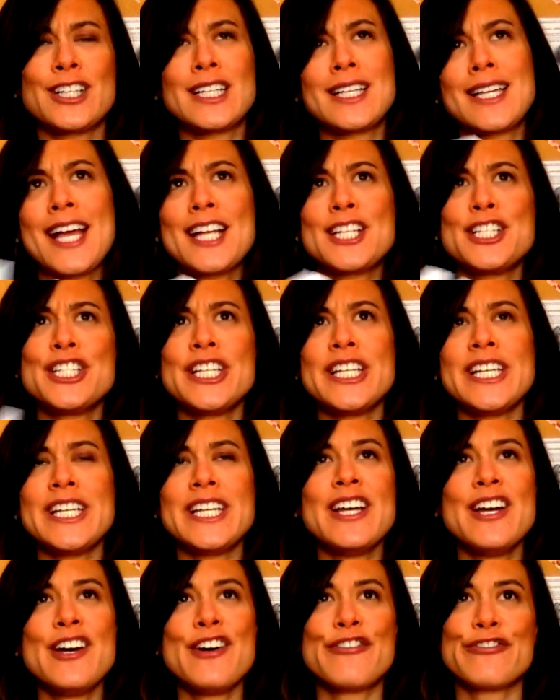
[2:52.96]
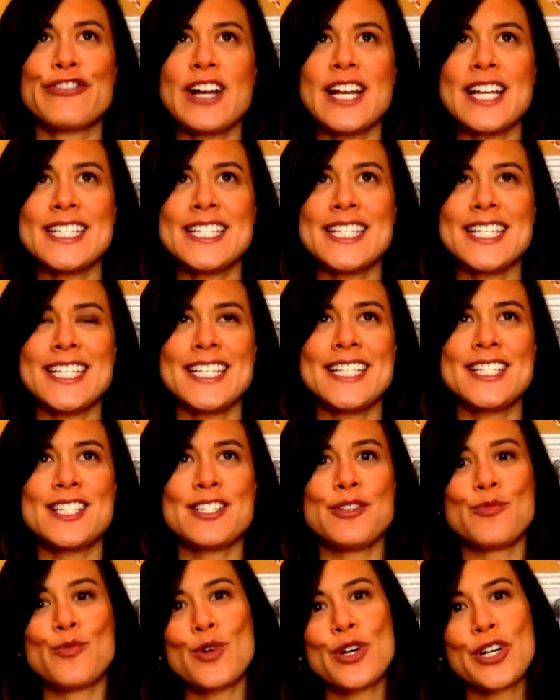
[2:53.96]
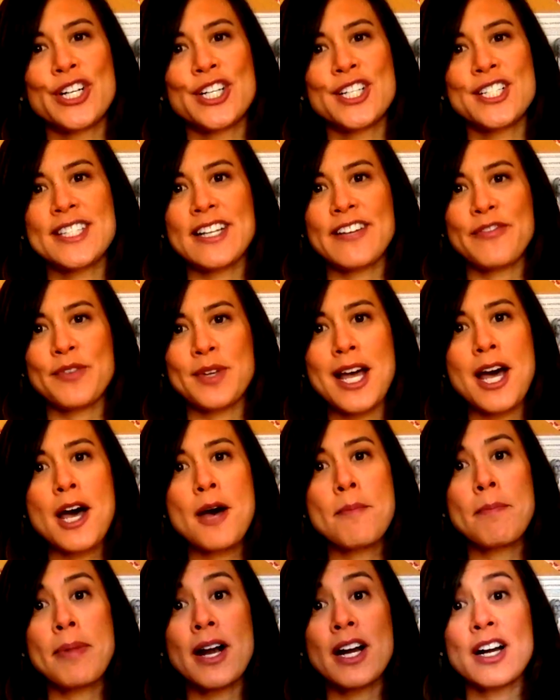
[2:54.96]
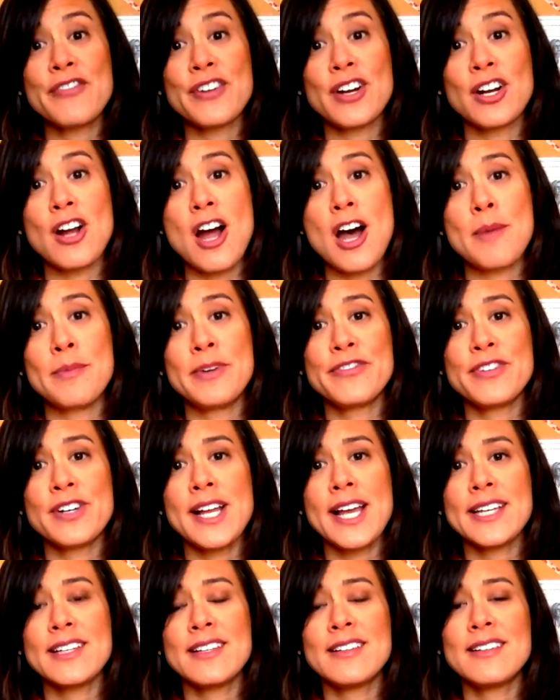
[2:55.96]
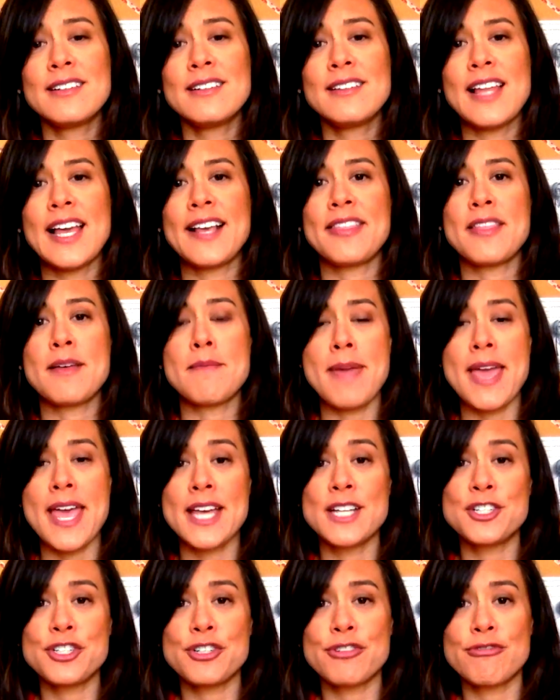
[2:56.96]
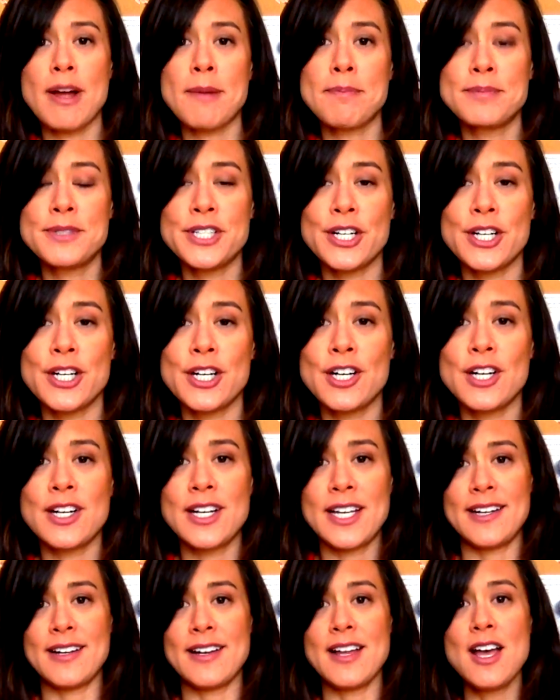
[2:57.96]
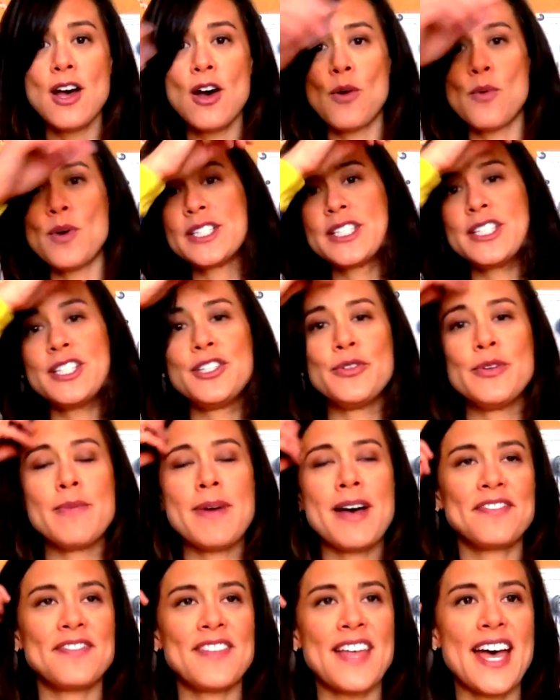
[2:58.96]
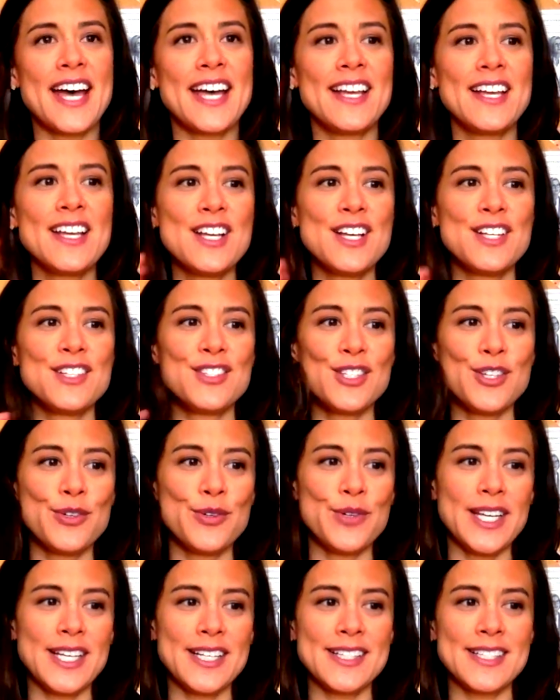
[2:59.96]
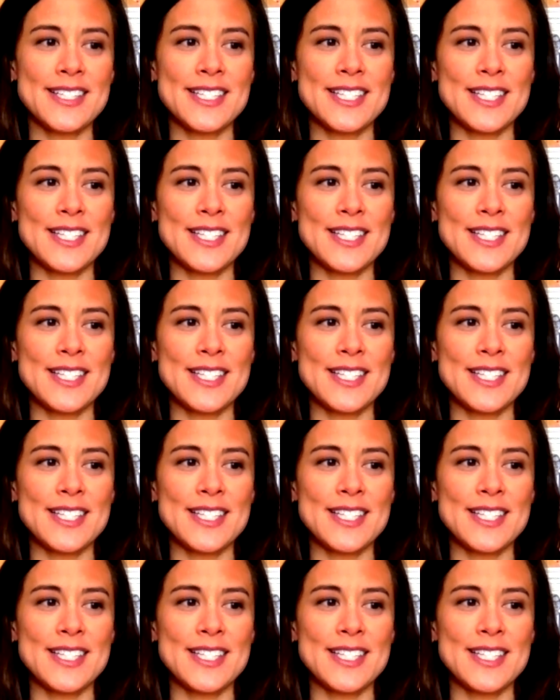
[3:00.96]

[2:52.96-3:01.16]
catchy phrases and words that have become part of our common vernacular, like the man-terrupter and what to do about that. So it's